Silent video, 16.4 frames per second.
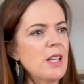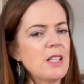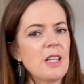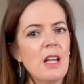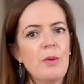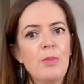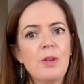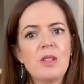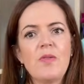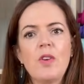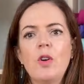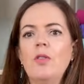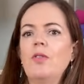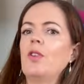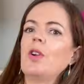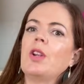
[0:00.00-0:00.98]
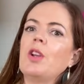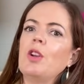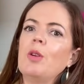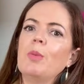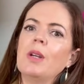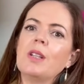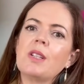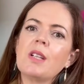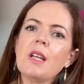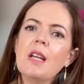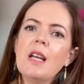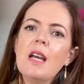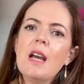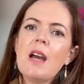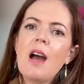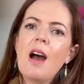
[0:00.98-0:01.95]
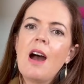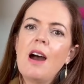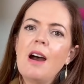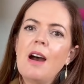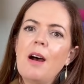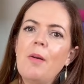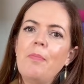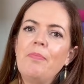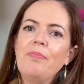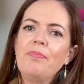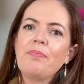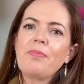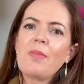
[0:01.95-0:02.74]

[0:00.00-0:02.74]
today, but it's very, very humid, and